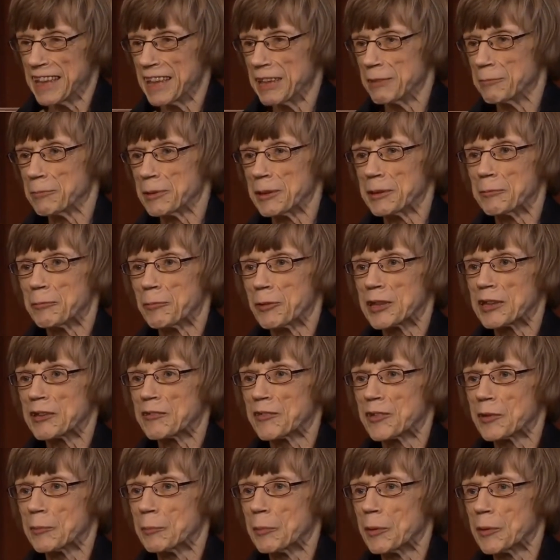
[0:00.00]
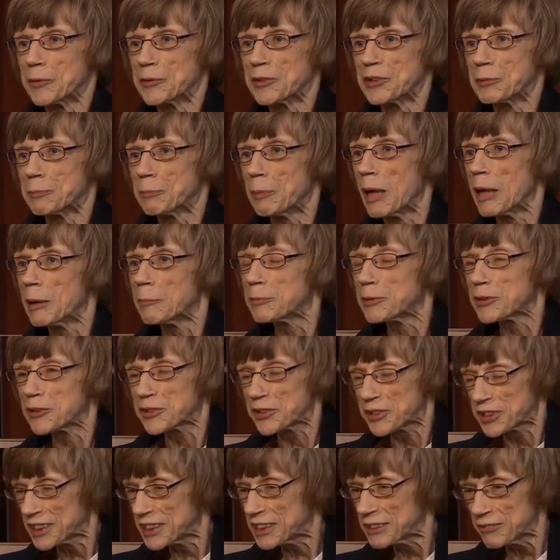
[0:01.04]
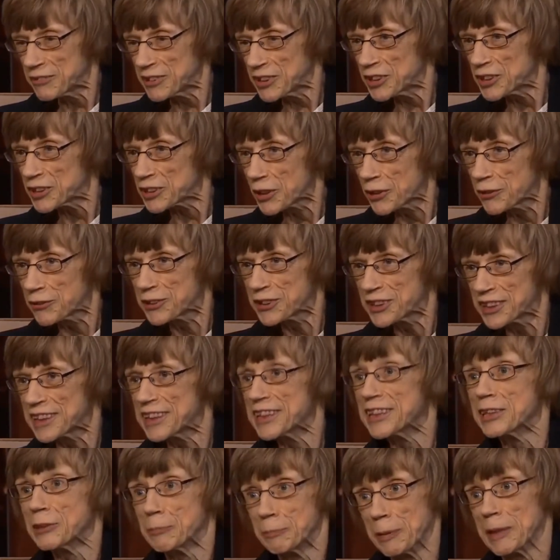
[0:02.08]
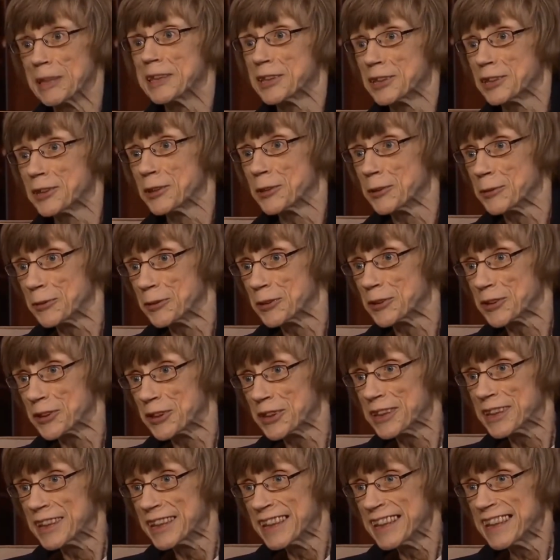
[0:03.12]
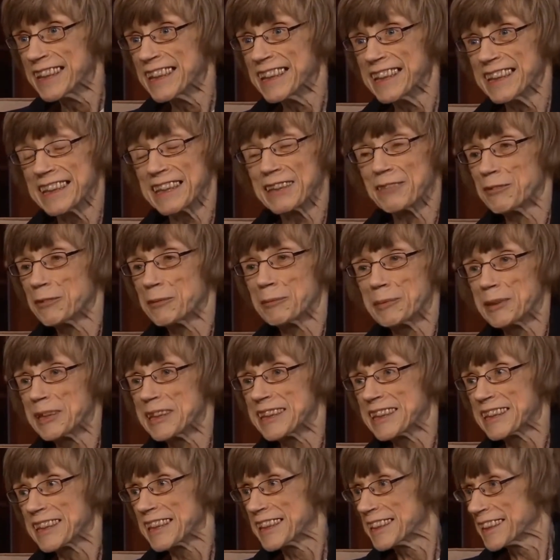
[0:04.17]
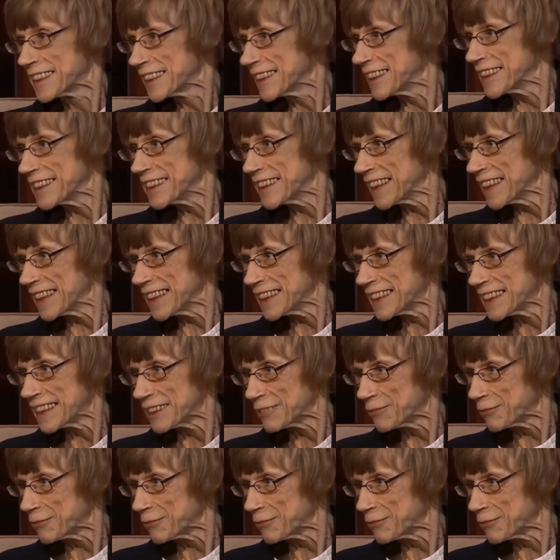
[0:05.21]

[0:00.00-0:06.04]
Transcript: I mean, one of the most popular TV shows is Biggest Loser, and everybody's got to see that